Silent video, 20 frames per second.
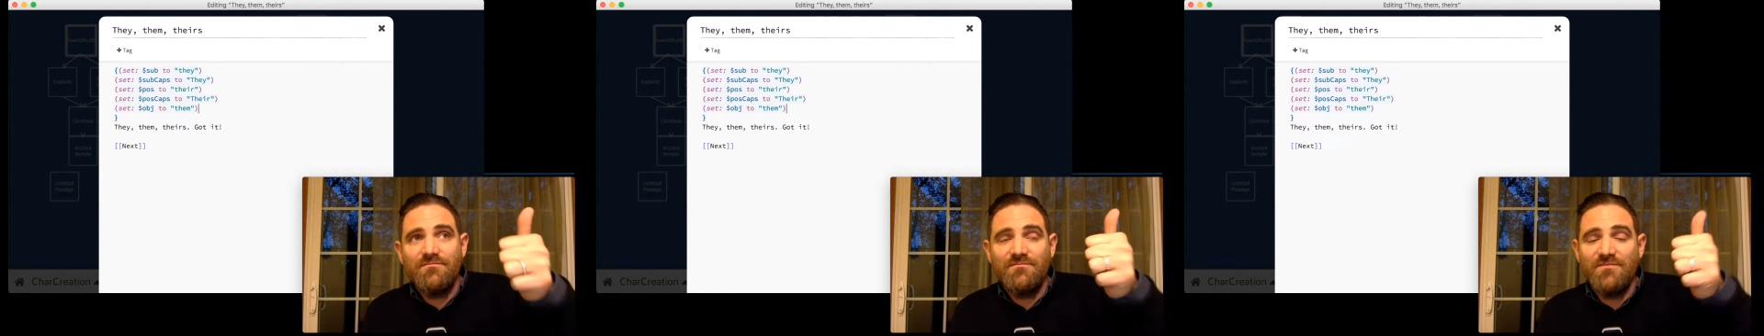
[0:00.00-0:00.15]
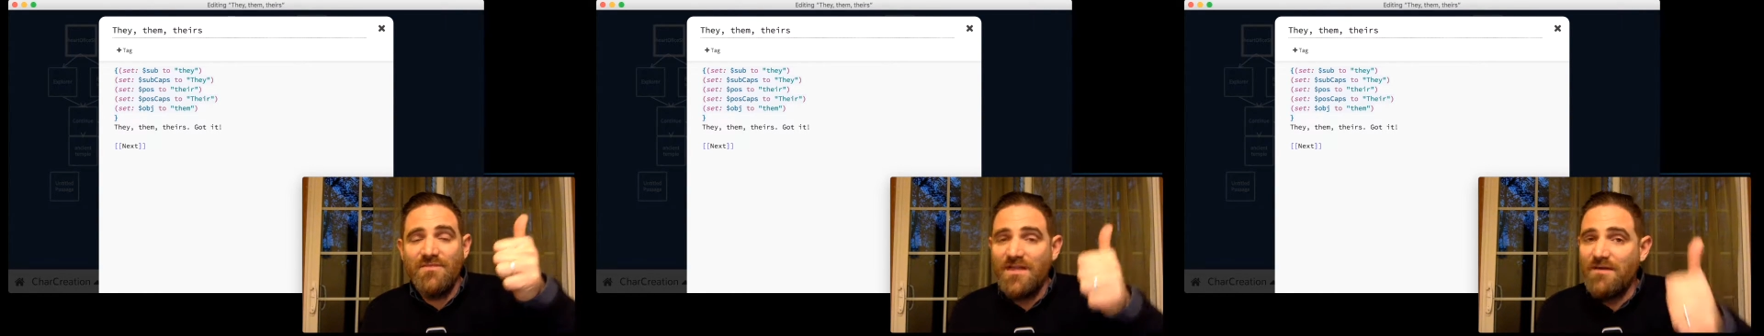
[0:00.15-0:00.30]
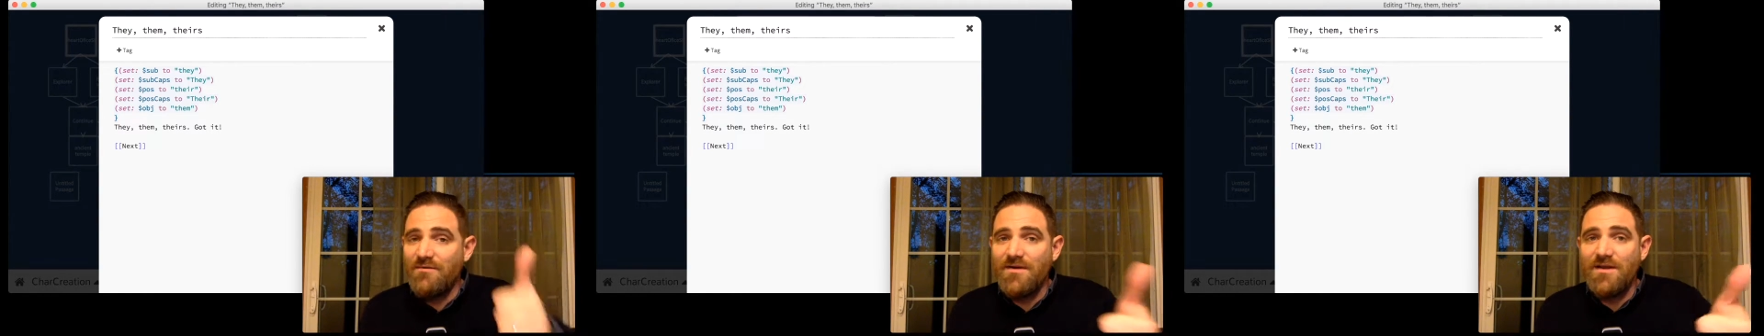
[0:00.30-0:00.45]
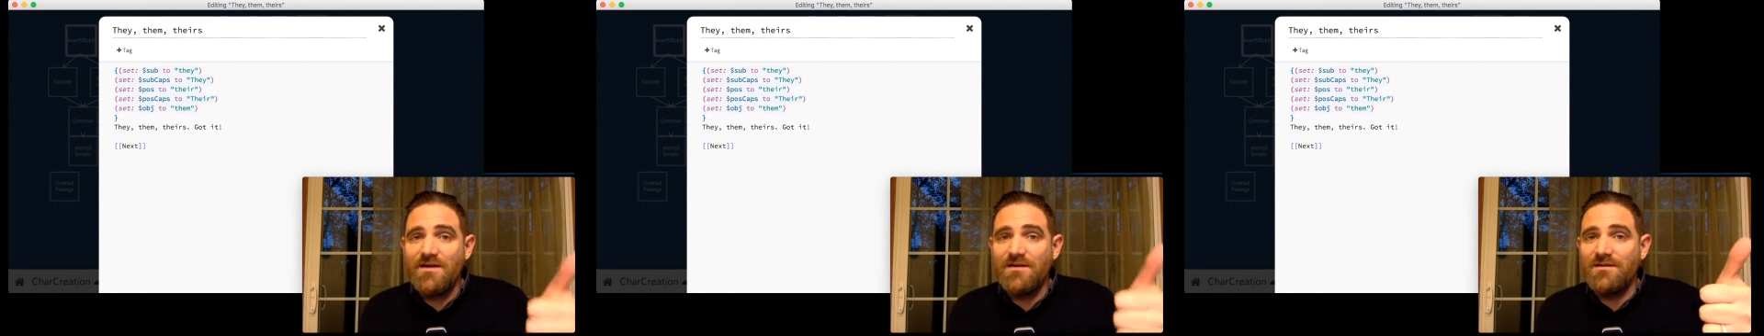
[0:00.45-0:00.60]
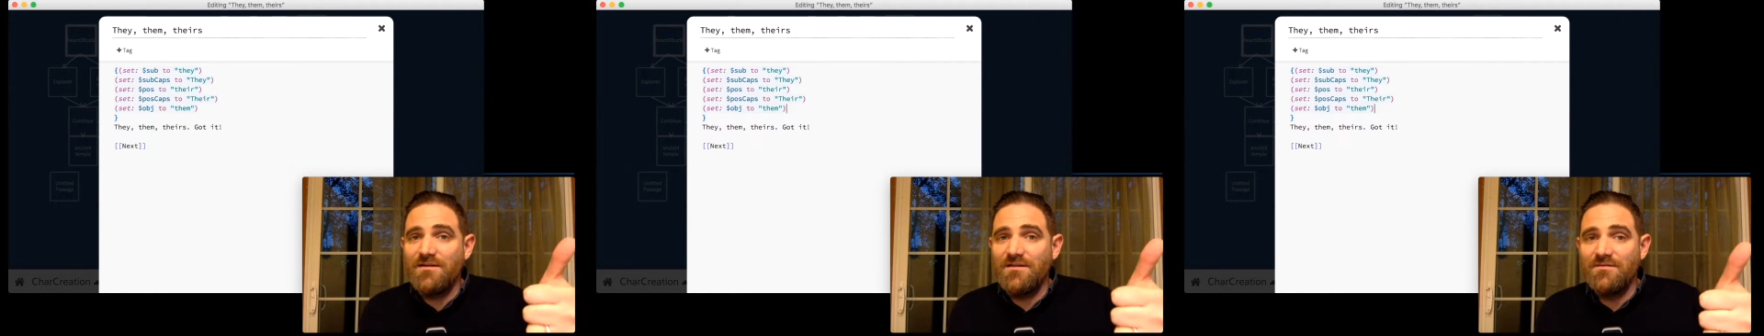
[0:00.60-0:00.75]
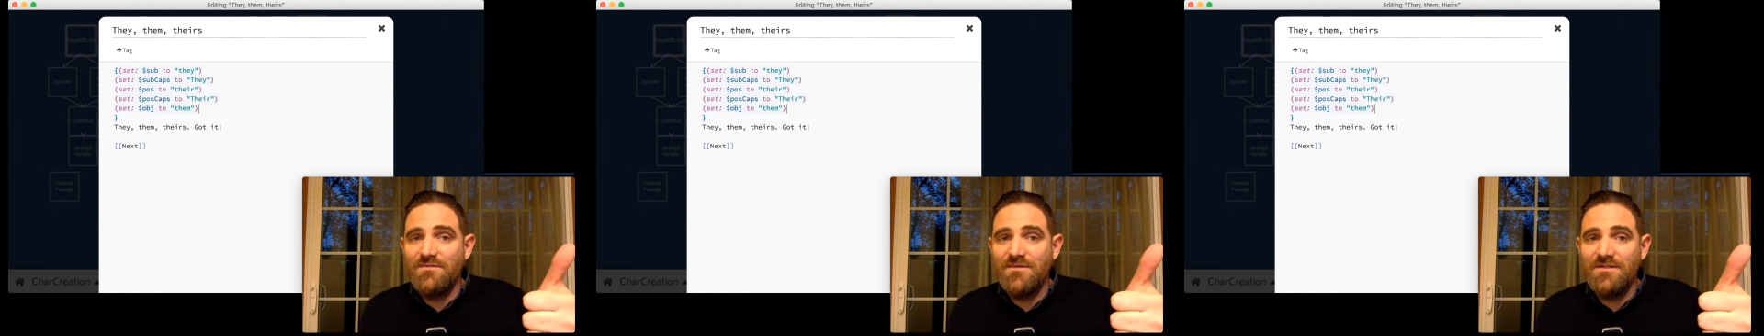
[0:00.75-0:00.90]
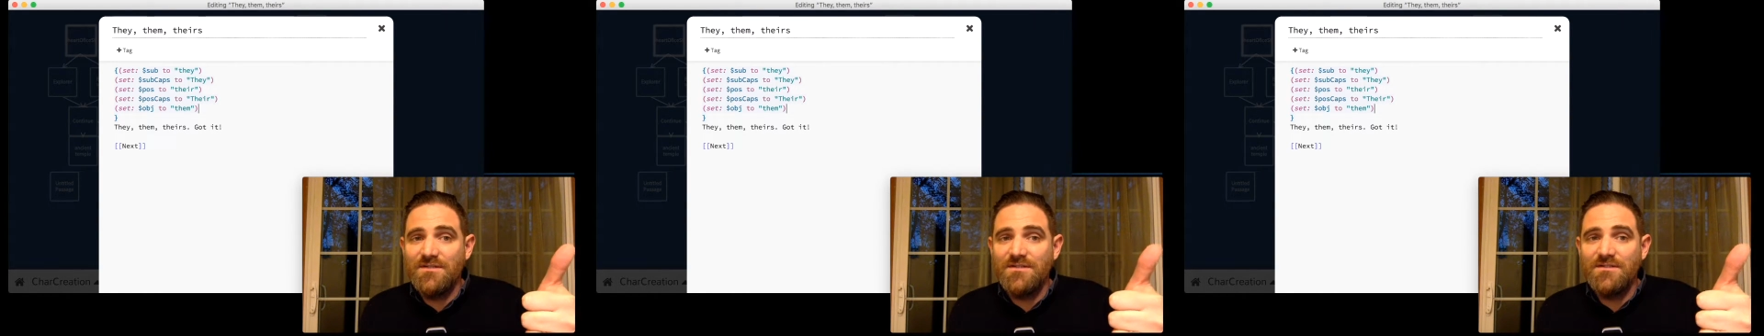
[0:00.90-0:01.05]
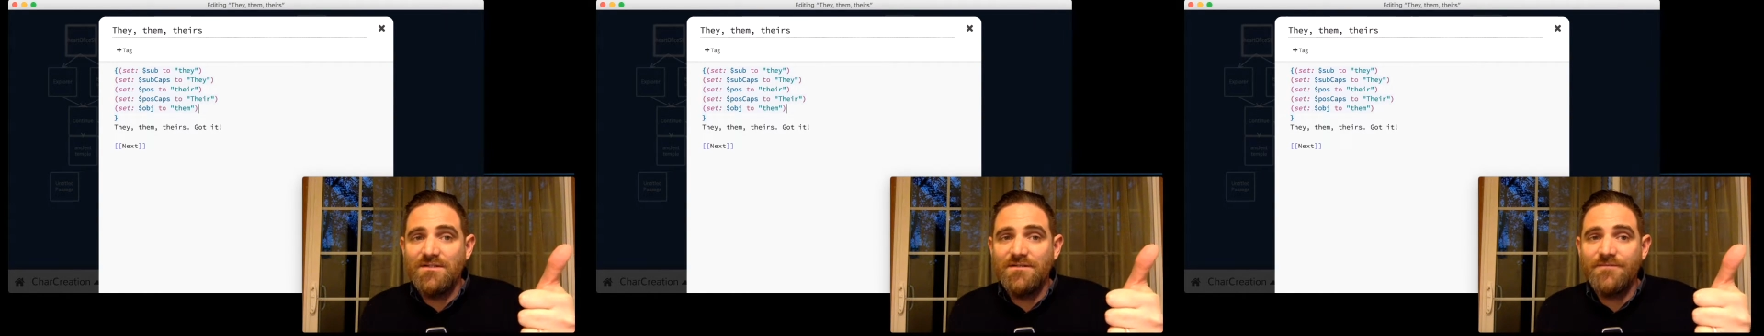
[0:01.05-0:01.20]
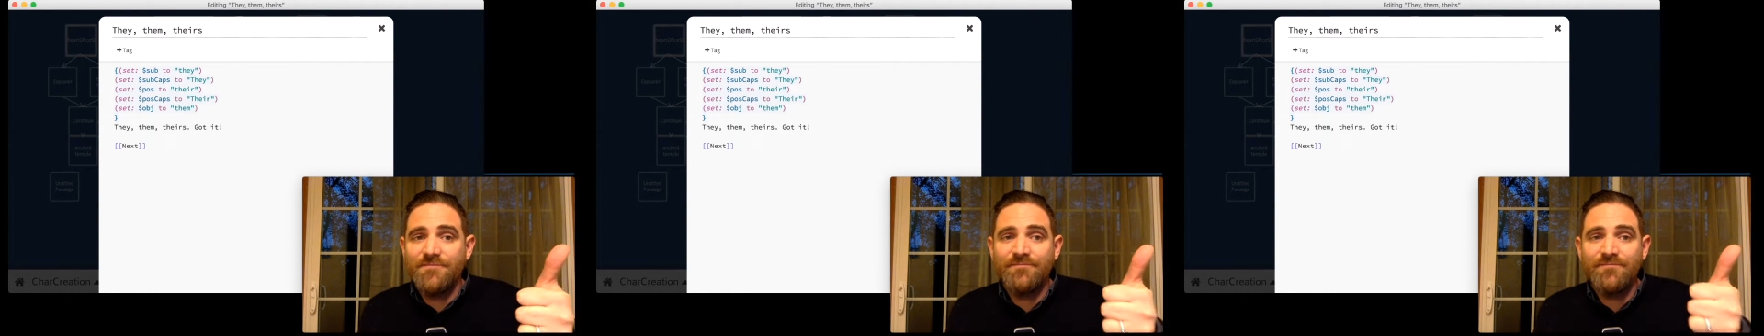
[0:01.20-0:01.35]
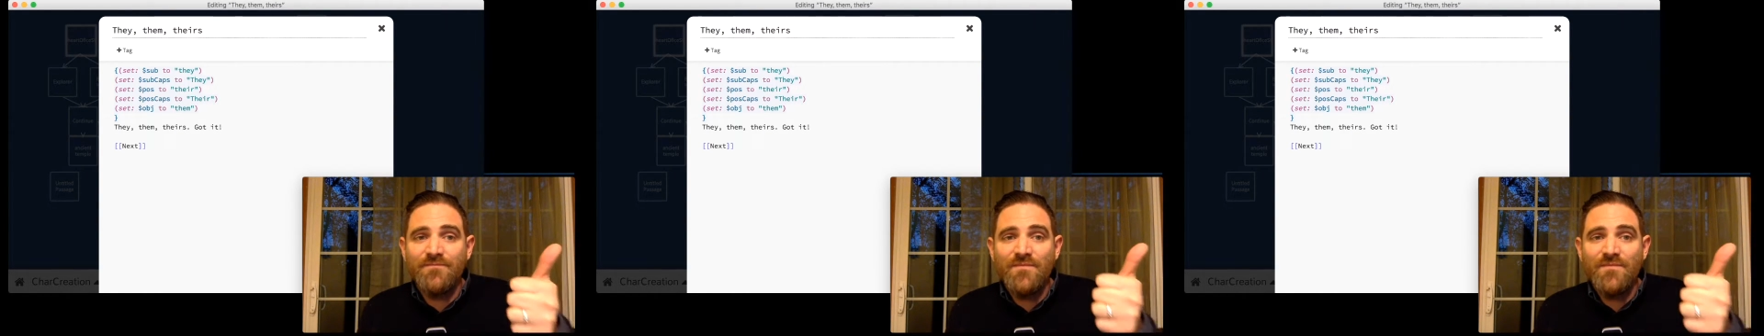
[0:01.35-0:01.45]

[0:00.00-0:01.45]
They ran into the woods.